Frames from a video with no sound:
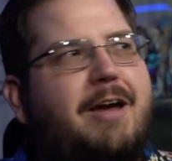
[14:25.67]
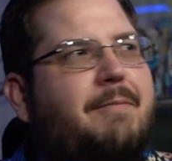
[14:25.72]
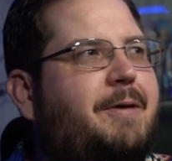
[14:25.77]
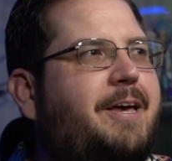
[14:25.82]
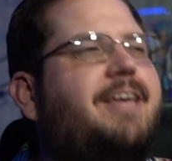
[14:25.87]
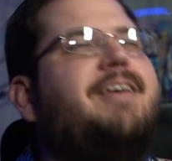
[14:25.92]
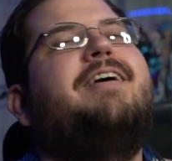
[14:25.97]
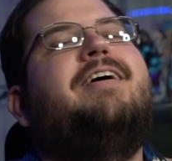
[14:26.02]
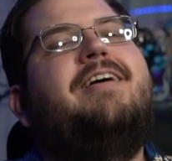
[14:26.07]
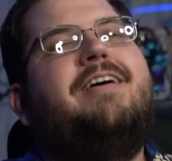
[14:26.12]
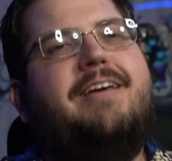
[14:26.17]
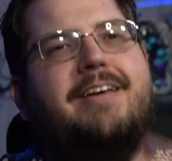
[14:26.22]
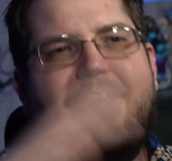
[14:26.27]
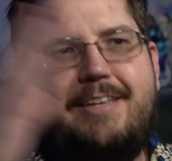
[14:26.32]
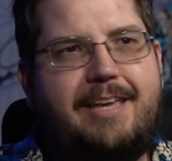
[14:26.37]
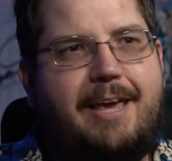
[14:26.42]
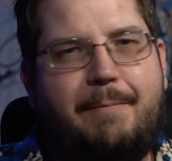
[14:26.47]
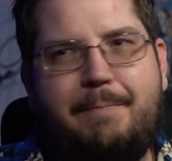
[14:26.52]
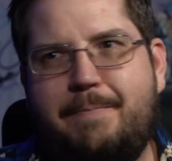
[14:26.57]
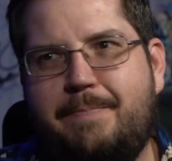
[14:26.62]
I'm like,
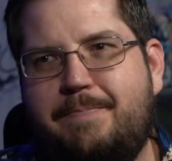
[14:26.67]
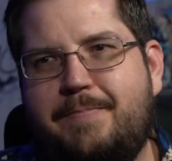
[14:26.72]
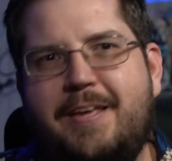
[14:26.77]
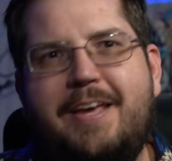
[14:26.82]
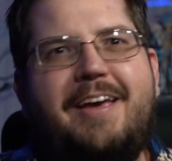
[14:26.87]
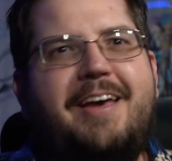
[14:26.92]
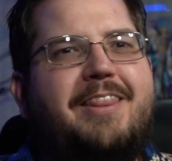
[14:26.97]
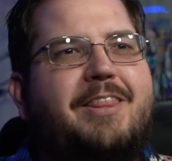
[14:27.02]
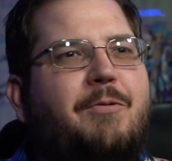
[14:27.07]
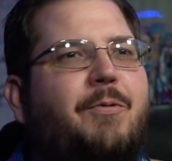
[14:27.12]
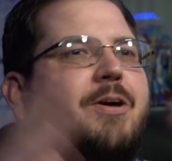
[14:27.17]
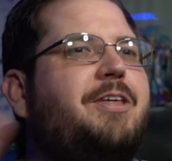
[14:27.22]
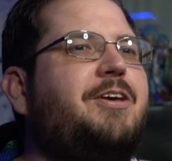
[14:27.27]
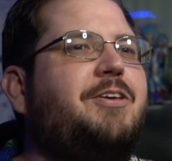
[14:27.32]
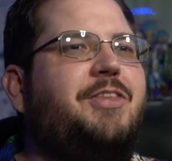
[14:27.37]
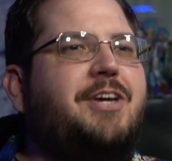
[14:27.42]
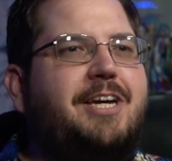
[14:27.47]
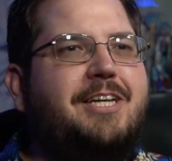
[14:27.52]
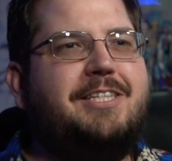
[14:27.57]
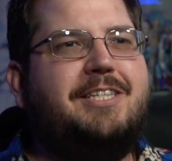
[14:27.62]
yep, the one
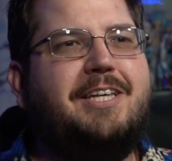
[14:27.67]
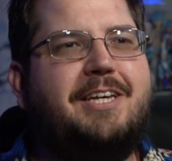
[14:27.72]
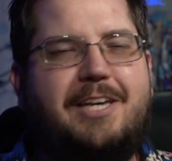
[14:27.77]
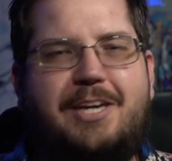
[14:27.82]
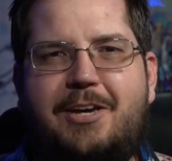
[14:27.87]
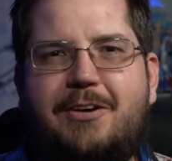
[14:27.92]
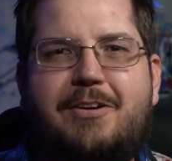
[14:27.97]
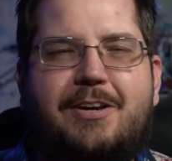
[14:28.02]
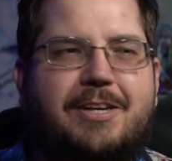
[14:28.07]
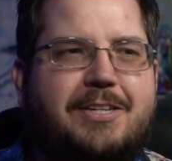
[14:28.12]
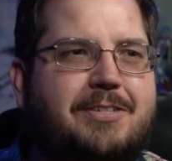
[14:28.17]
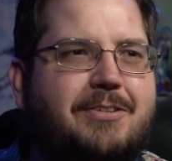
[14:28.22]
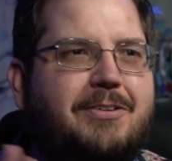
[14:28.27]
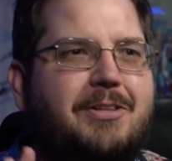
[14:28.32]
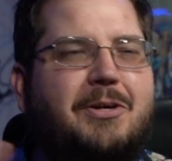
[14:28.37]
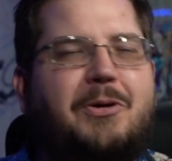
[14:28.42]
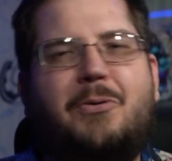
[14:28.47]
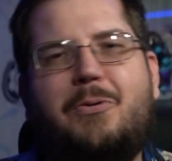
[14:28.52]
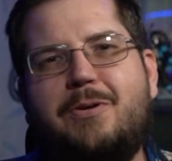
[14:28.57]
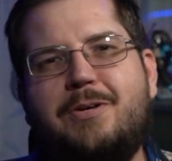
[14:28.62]
you think is the cutest or
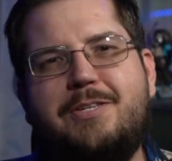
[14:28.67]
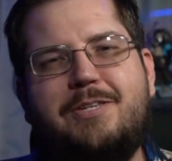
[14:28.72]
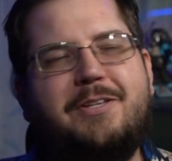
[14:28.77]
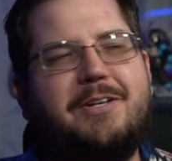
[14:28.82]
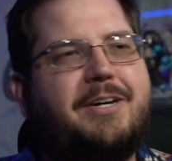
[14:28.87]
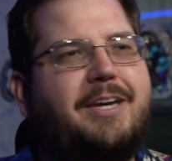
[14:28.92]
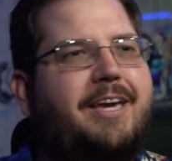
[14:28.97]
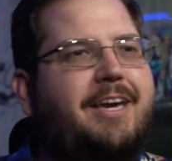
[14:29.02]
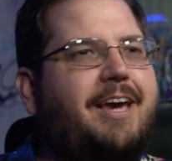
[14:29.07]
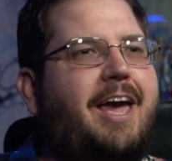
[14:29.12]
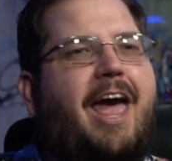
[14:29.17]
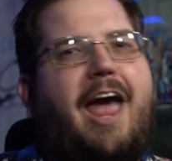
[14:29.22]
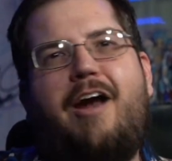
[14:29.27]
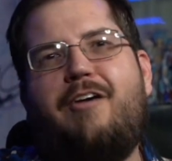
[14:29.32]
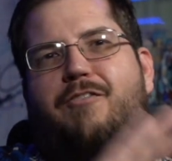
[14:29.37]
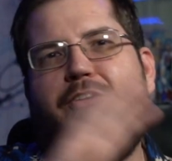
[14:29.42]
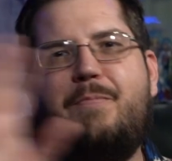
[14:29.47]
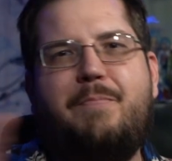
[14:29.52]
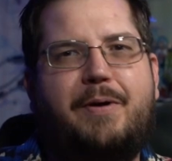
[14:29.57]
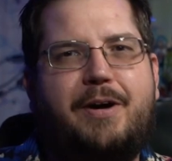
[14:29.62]
the coolest looking,
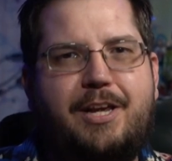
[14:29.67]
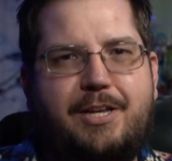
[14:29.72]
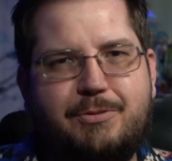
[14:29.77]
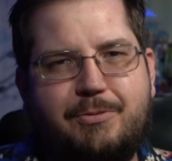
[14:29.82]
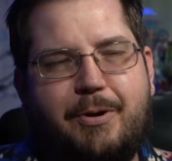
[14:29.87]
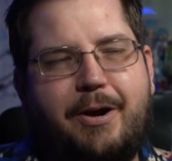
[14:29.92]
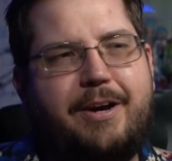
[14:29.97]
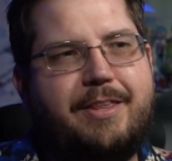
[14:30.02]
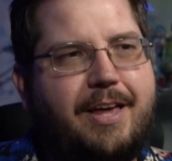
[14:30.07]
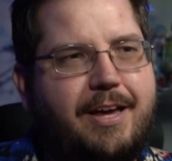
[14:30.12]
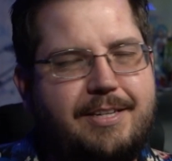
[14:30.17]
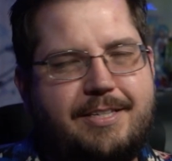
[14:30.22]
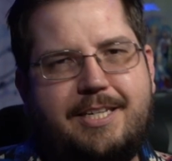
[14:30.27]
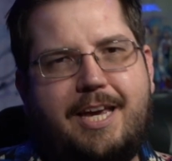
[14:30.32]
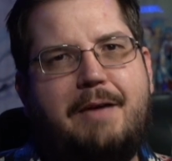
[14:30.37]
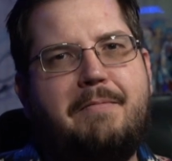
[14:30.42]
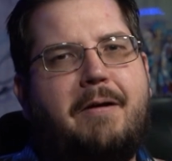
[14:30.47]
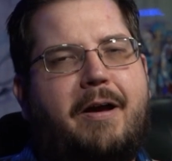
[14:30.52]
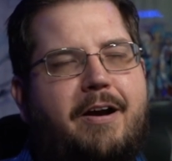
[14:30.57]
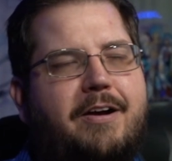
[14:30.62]
everybody's wearing that
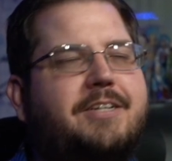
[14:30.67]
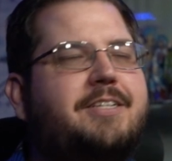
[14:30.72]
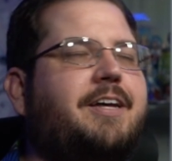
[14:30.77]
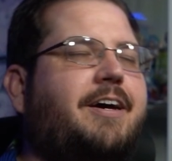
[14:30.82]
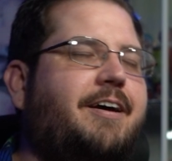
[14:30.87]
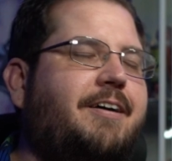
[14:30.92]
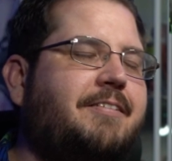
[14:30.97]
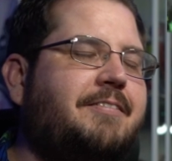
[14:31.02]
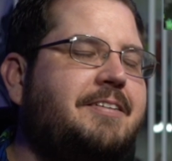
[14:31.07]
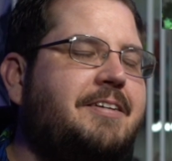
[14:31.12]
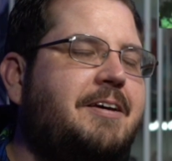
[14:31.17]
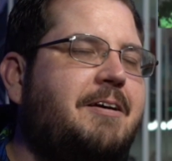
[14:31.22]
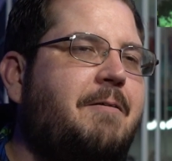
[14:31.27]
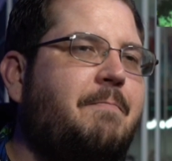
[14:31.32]
same hairstyle.